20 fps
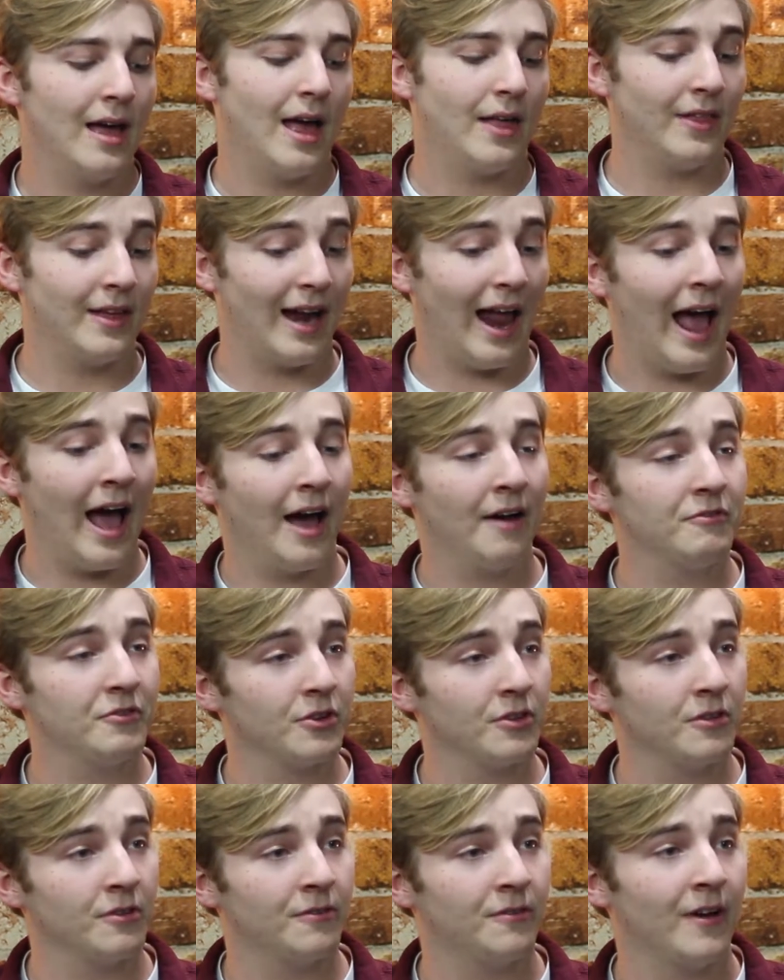And then
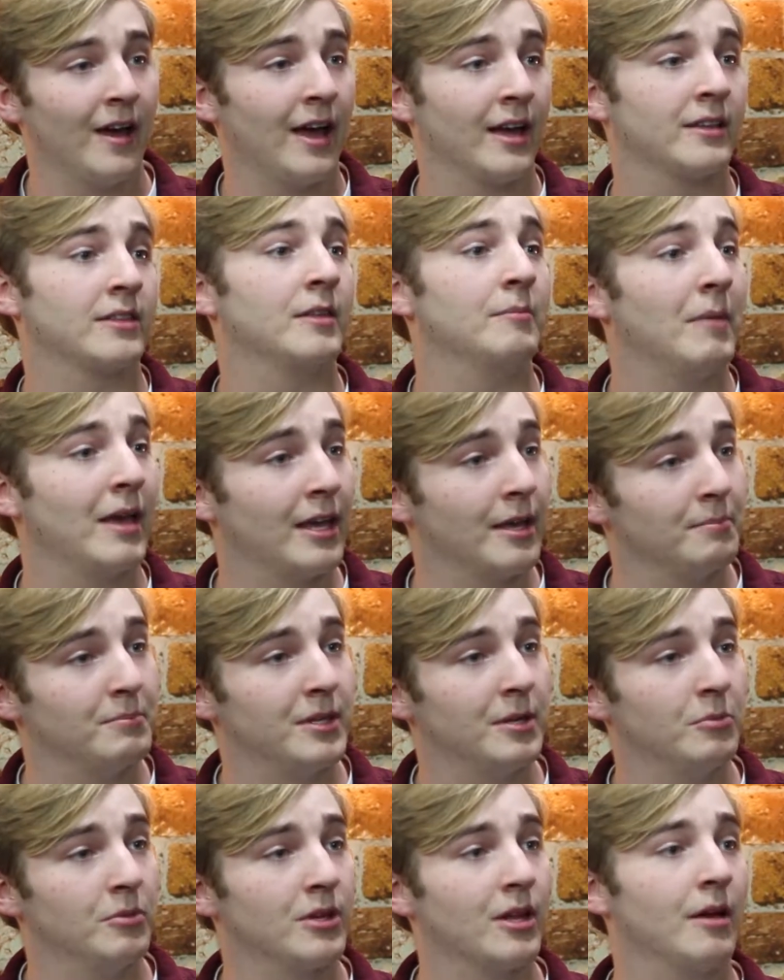after the fact, the makeup
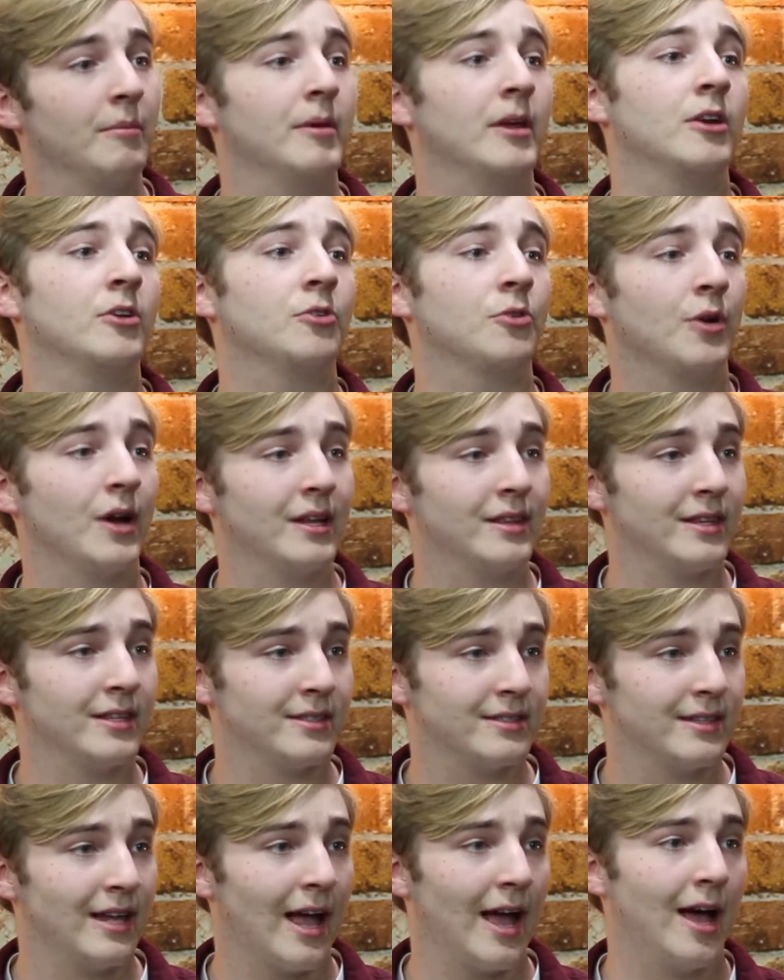team would come in, create the
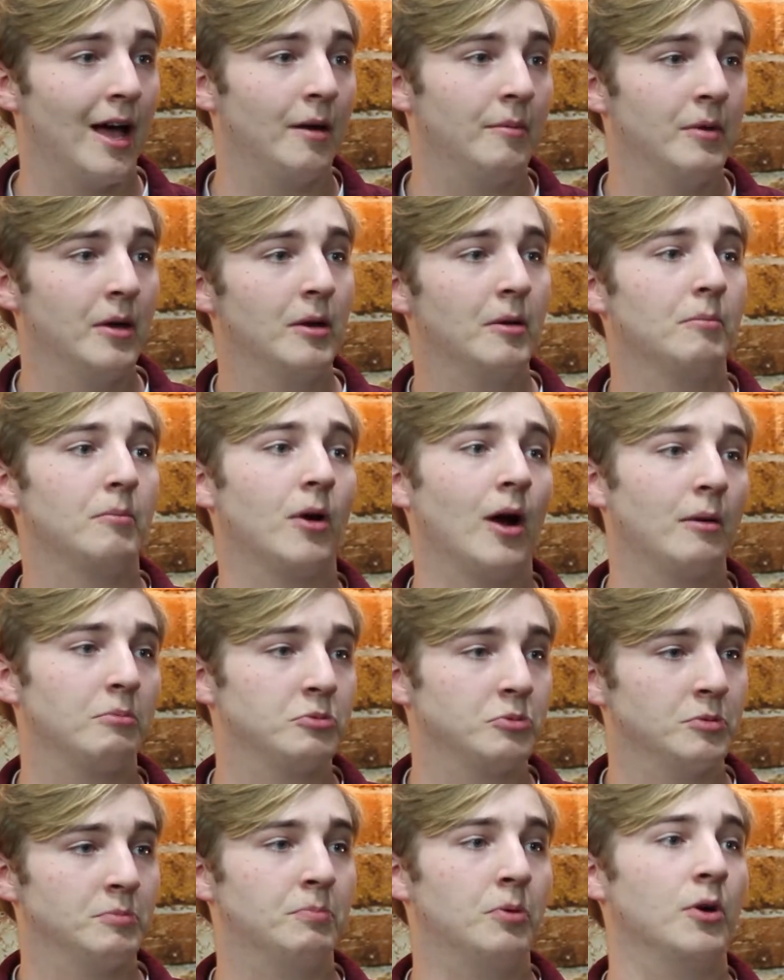stab,
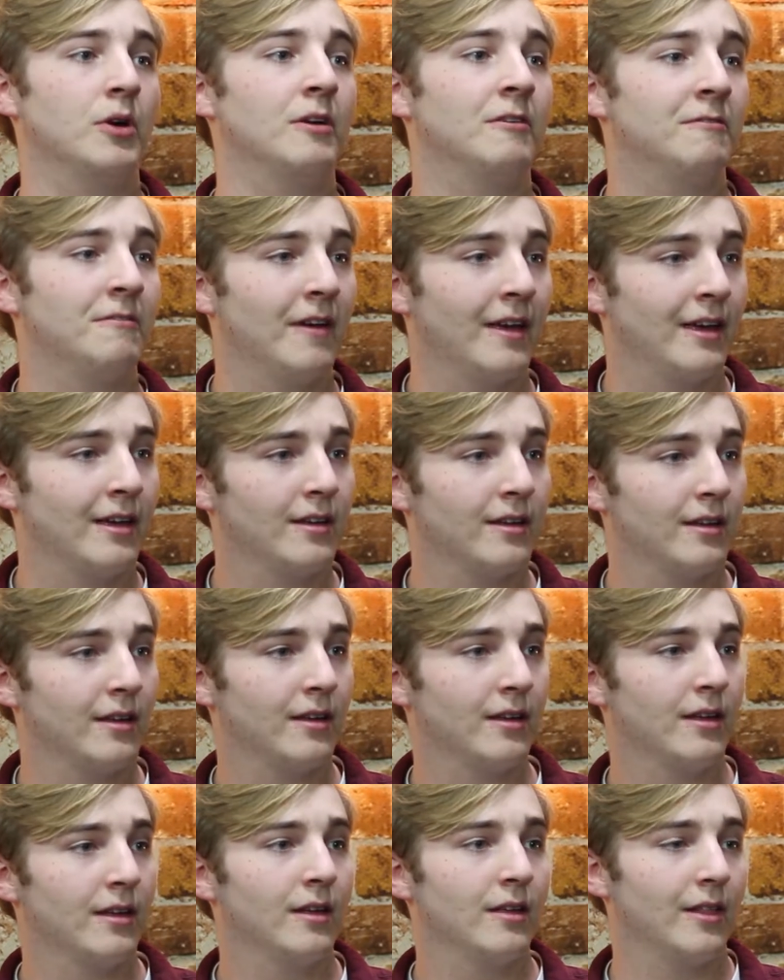props would put a fake,
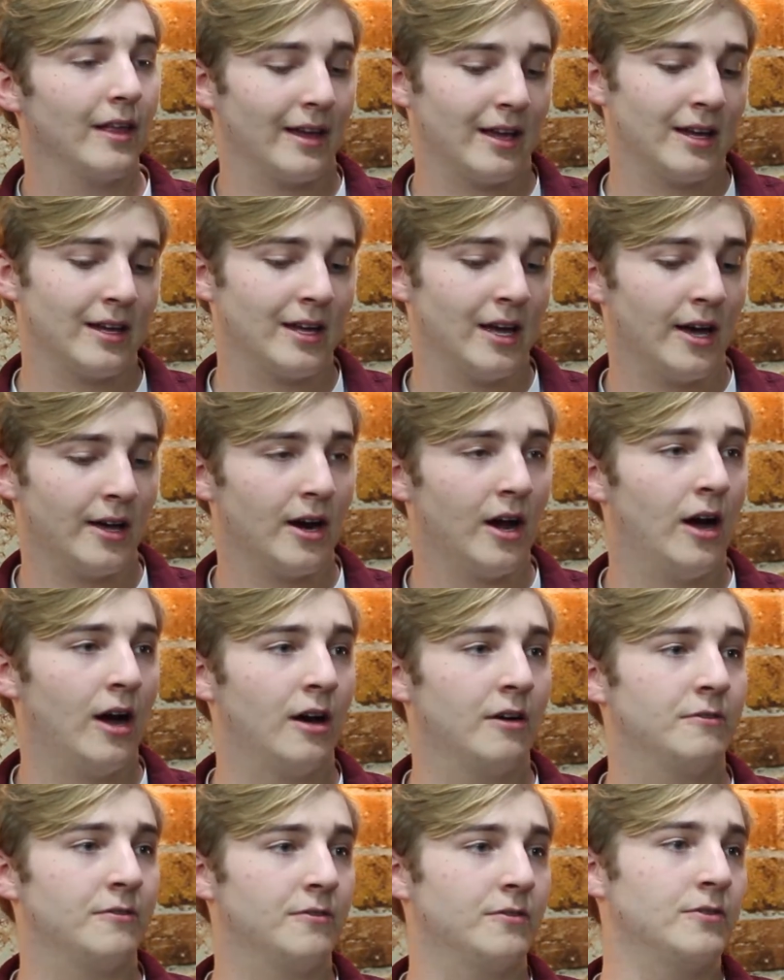like a cut
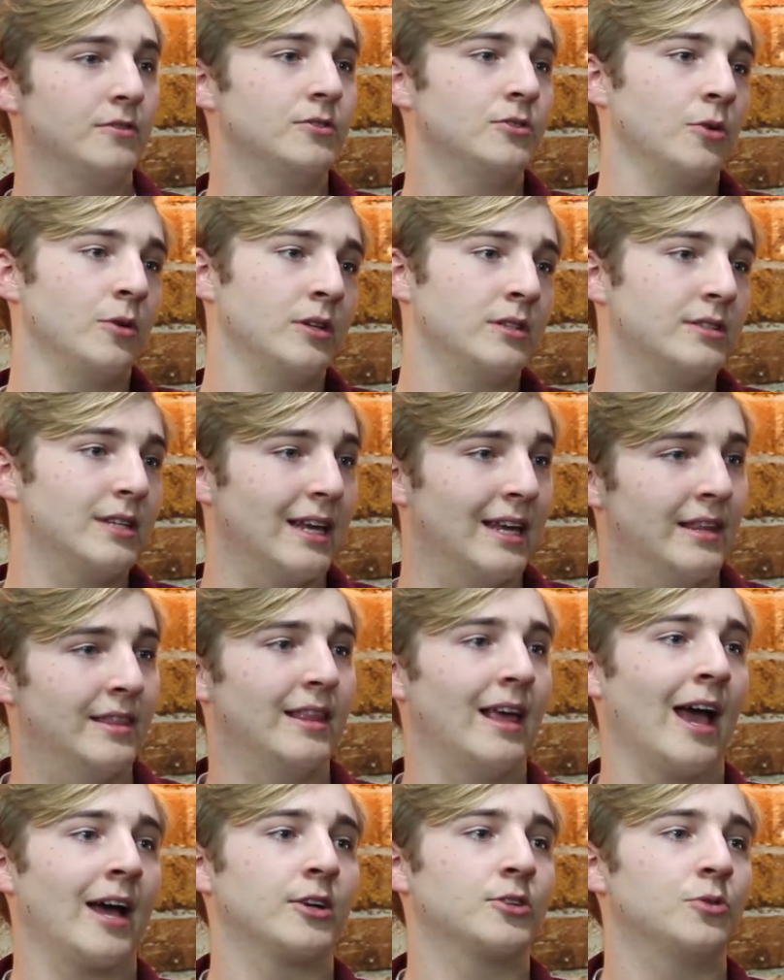off, so it's in
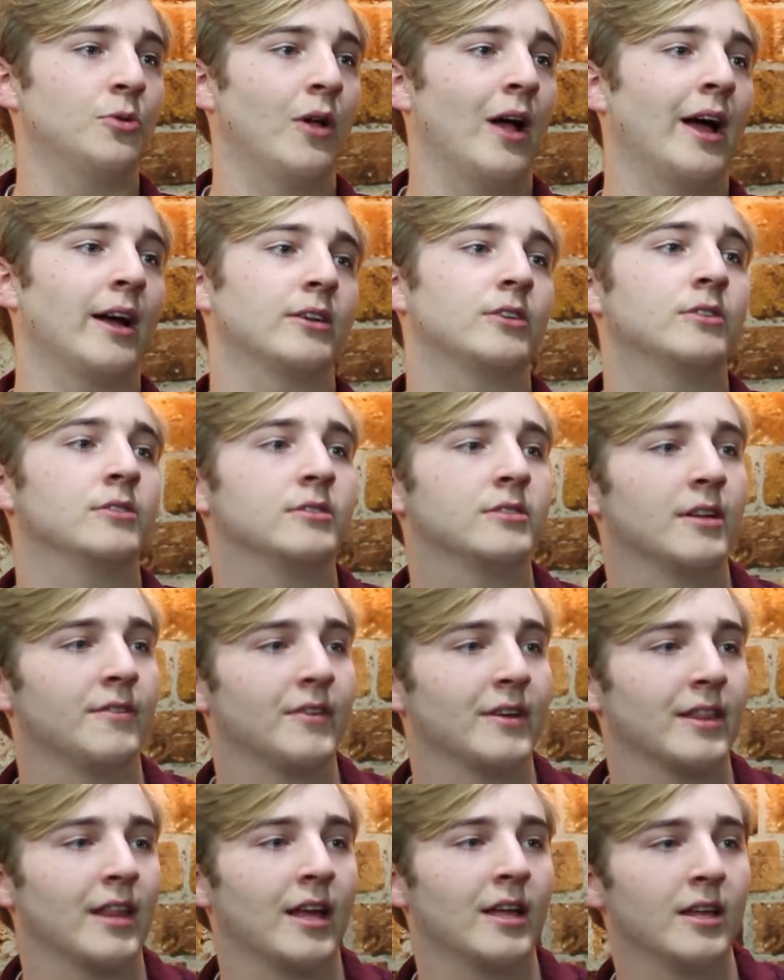the actual actor and stuff
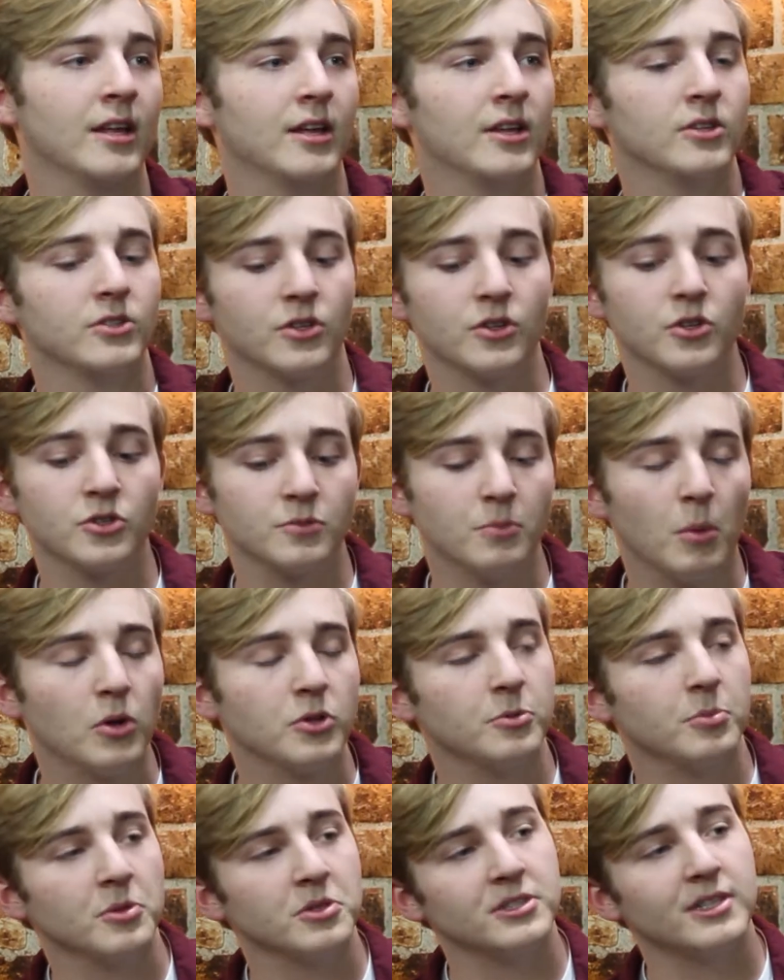like that. So there's
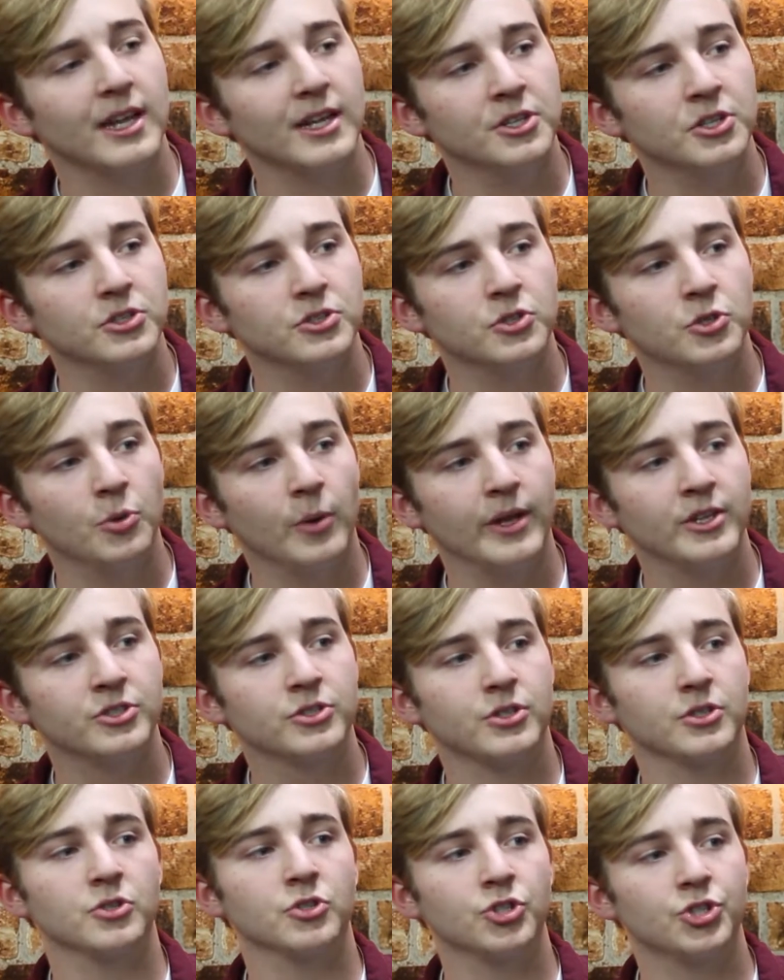multiple stages to a
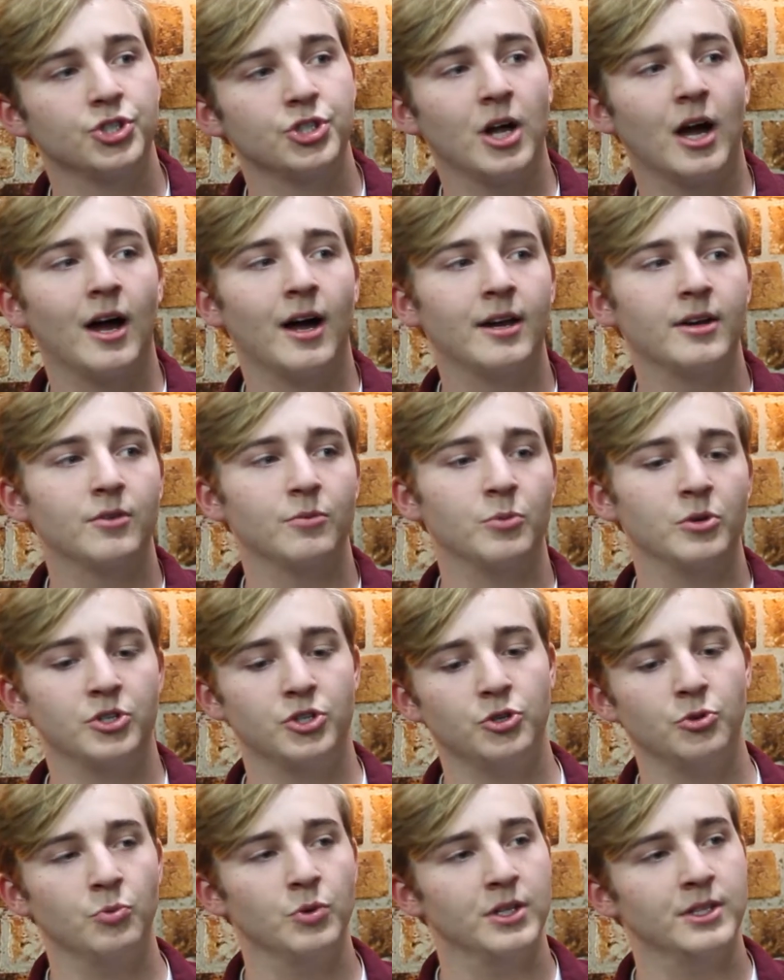certain shot,
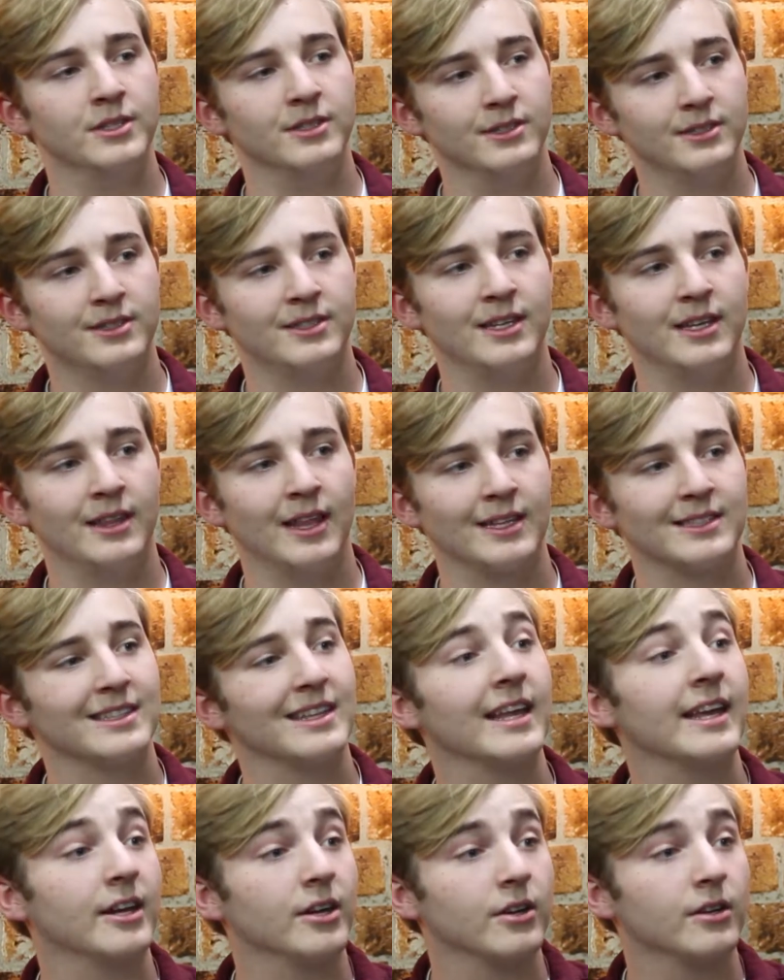which you wouldn't see that's
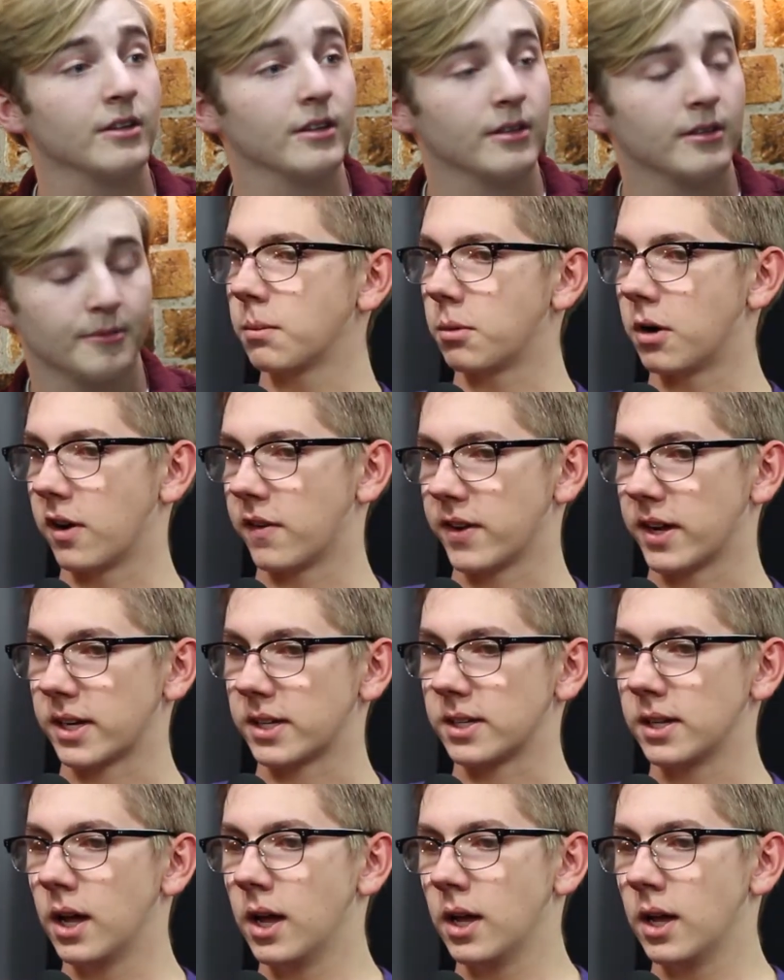layered. Perfect.